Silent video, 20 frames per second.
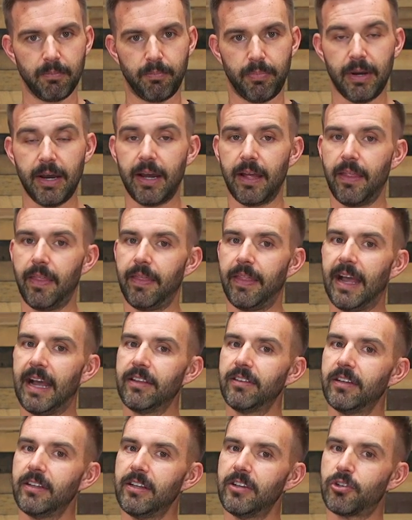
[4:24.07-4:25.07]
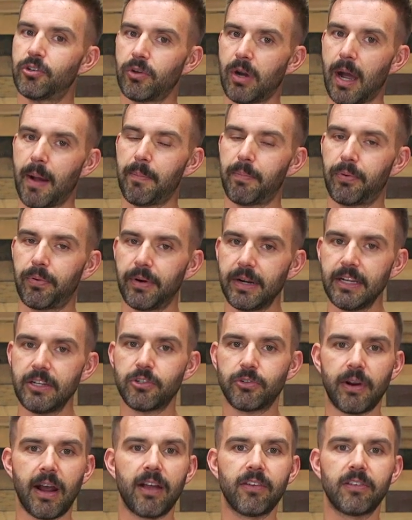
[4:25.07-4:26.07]
But that's gonna drop pretty
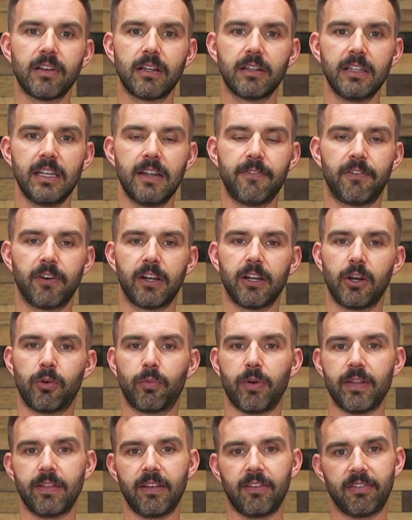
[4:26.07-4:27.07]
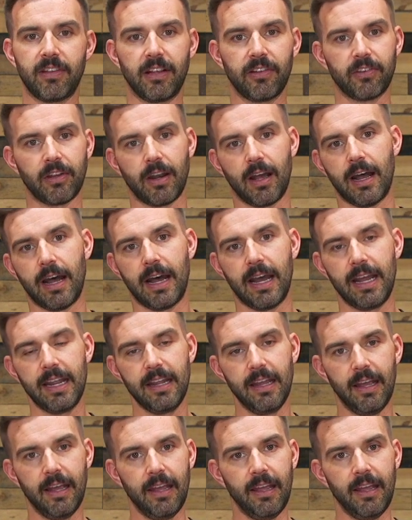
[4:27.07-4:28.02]
drastically if you're gonna run these things on high.